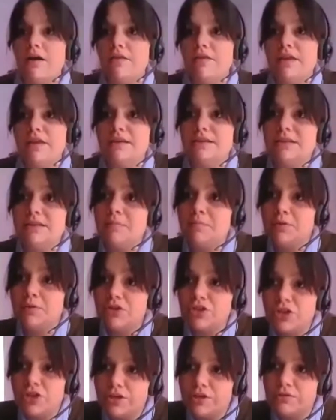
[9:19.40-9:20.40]
the example
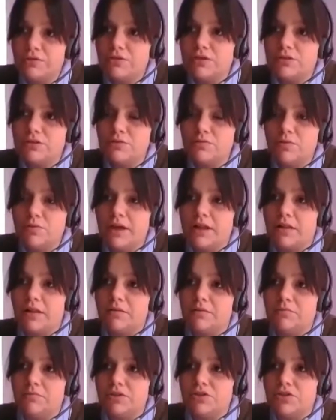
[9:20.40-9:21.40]
she uses as
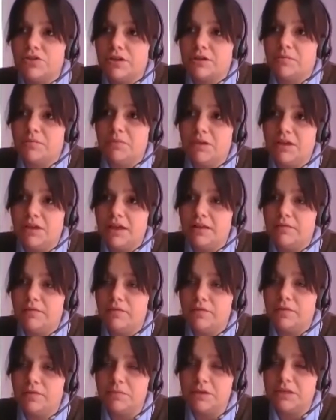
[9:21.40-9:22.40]
well, which can be
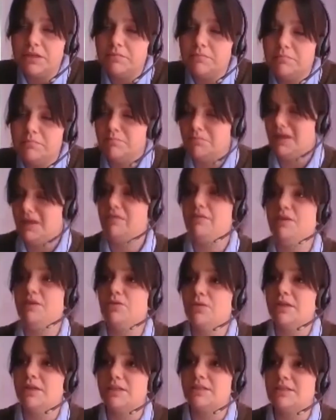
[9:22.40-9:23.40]
helpful maybe
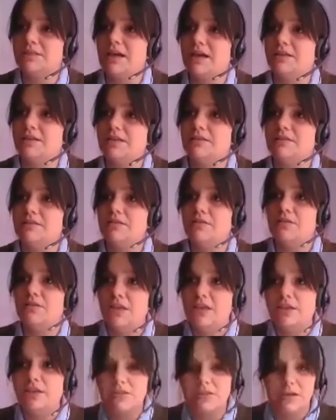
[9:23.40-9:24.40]
to understand, is
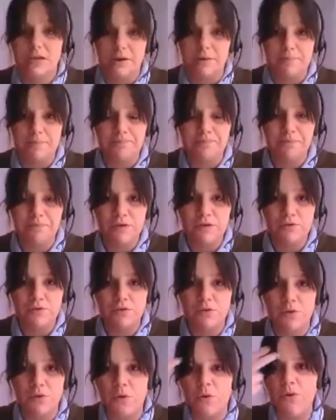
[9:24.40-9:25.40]
theater.
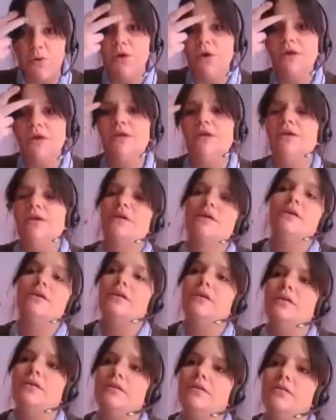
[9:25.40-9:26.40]
So
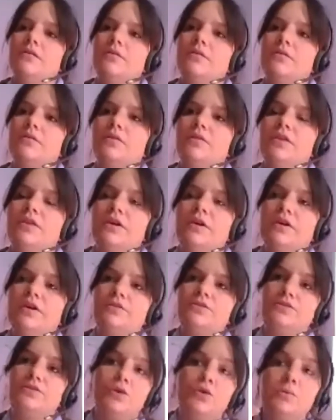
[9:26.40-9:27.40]

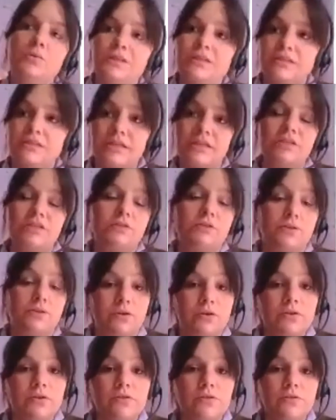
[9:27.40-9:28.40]
the dominant
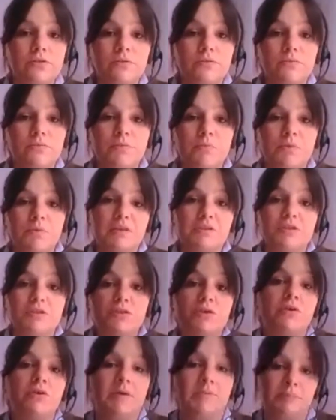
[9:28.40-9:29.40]
discourse would be the
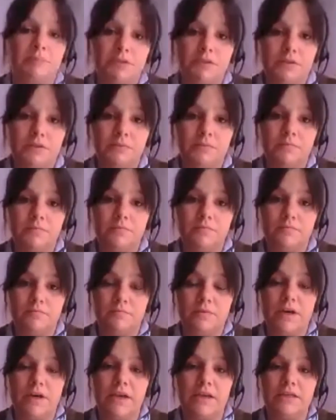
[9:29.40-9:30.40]
script,
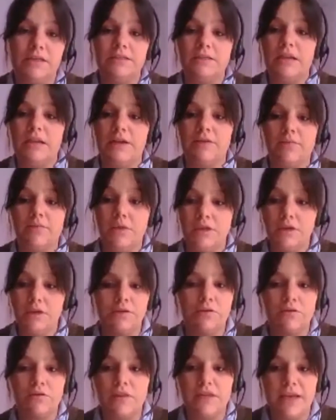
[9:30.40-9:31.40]
right? And we are
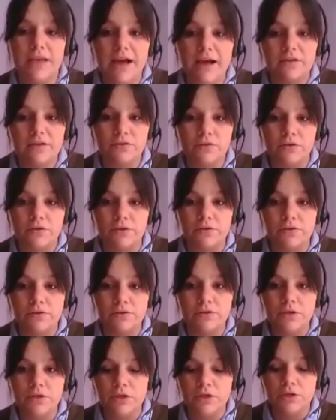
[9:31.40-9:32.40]
all the
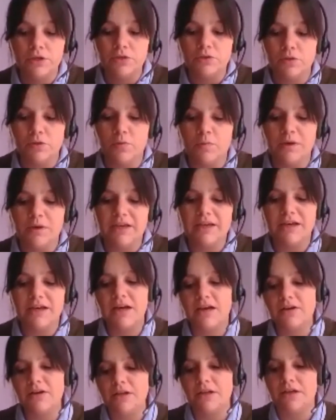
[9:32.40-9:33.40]
actors. So by
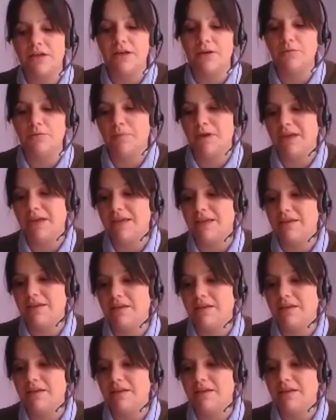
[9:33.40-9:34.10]
carrying out, by